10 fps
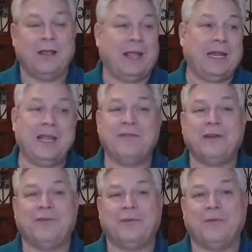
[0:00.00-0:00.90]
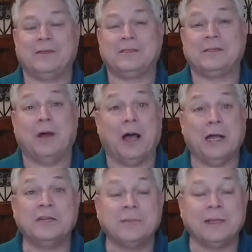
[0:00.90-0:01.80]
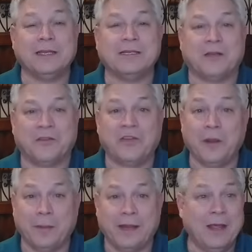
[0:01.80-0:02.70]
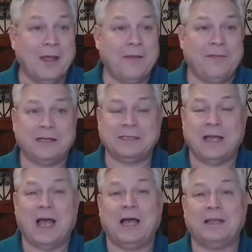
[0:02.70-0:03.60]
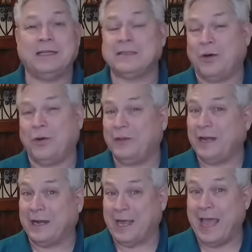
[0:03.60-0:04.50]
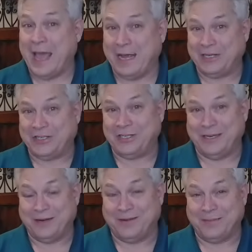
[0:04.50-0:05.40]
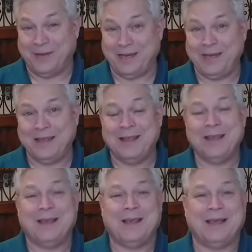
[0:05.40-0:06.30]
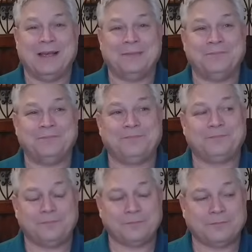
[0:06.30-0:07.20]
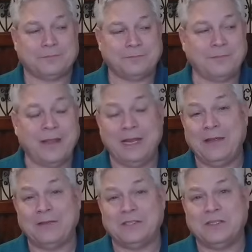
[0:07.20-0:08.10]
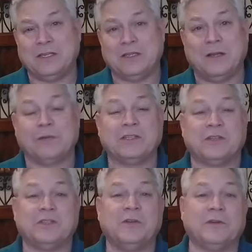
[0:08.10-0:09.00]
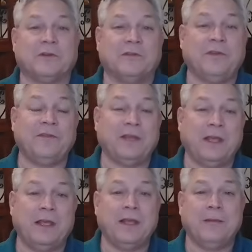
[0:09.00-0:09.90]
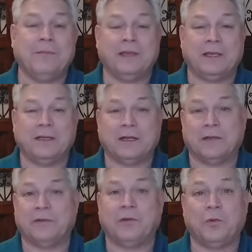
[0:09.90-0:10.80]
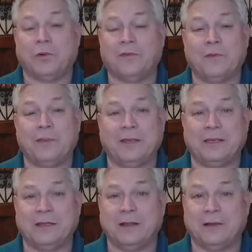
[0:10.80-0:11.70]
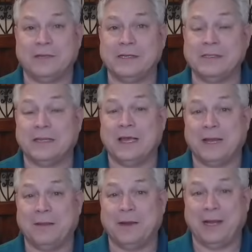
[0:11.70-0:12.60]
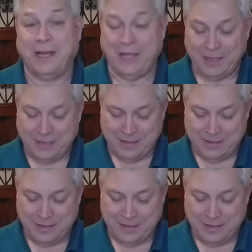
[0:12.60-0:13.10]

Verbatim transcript: and even if it was you know a hundred million dollar settlement, that's a that's a whole lot of cash. You know what I mean? Um, and even the, the original two hundred fifty million dollars, a quarter of a billion dollars, that's a lot of money.